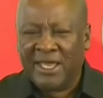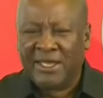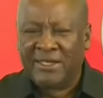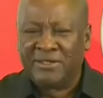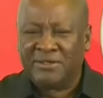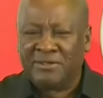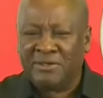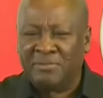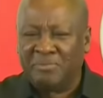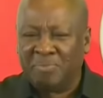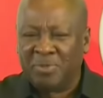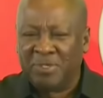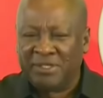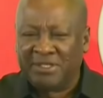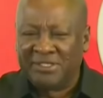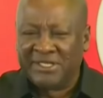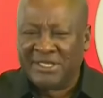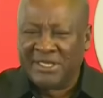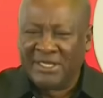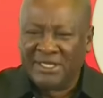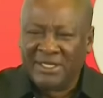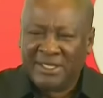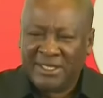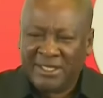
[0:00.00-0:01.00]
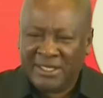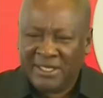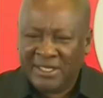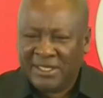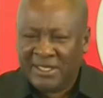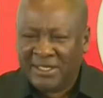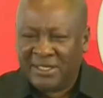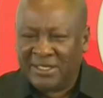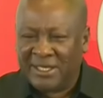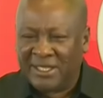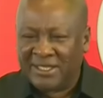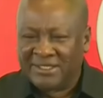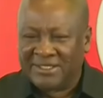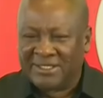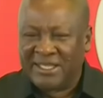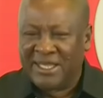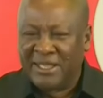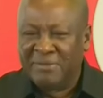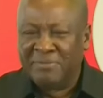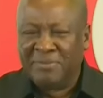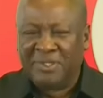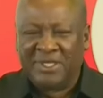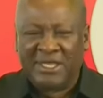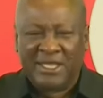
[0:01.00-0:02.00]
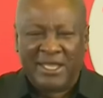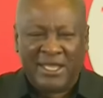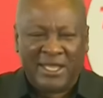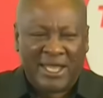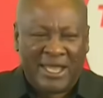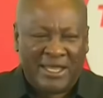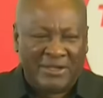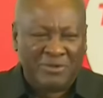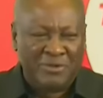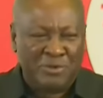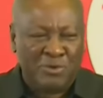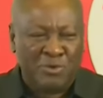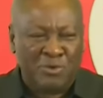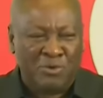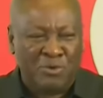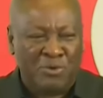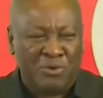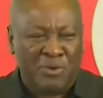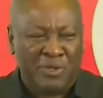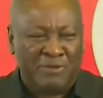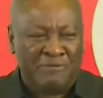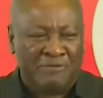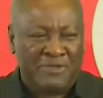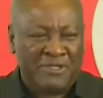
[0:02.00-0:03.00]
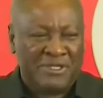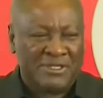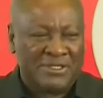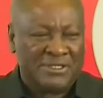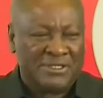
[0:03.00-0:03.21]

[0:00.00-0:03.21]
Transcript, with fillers: and repeating the same thing. I don't know if